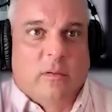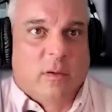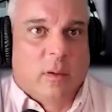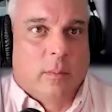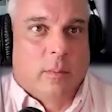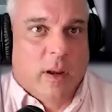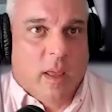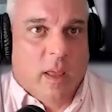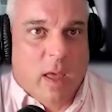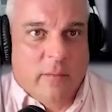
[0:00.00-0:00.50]
Is
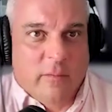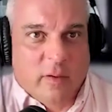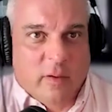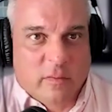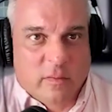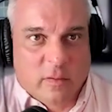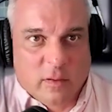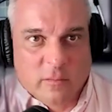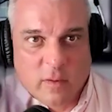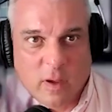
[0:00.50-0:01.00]
somebody
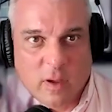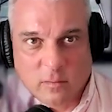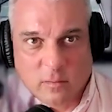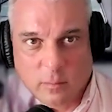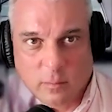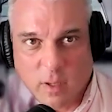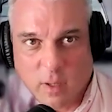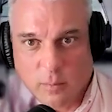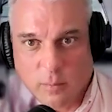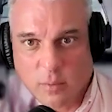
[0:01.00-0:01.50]
having
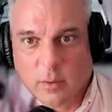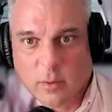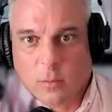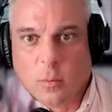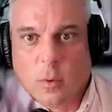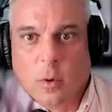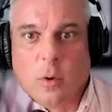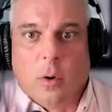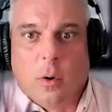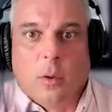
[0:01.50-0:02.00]
incentivized when people
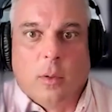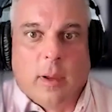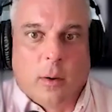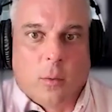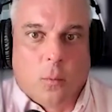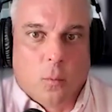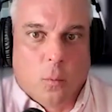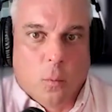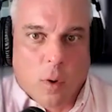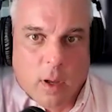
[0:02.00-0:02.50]
enroll?
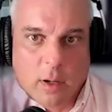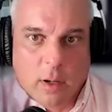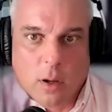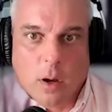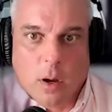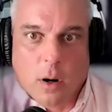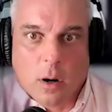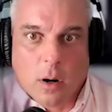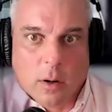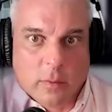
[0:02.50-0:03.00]
Like, what
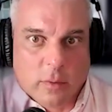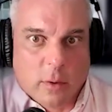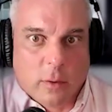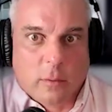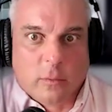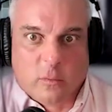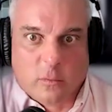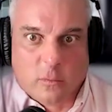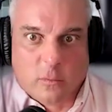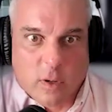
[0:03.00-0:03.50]
are
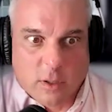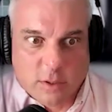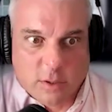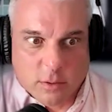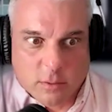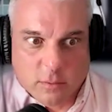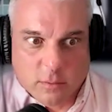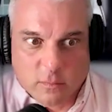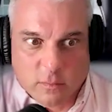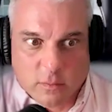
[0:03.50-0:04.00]
those
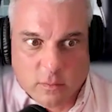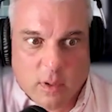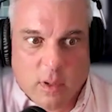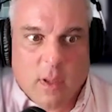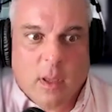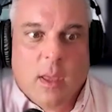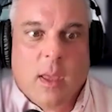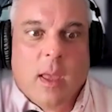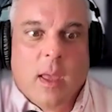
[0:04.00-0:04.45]
structures?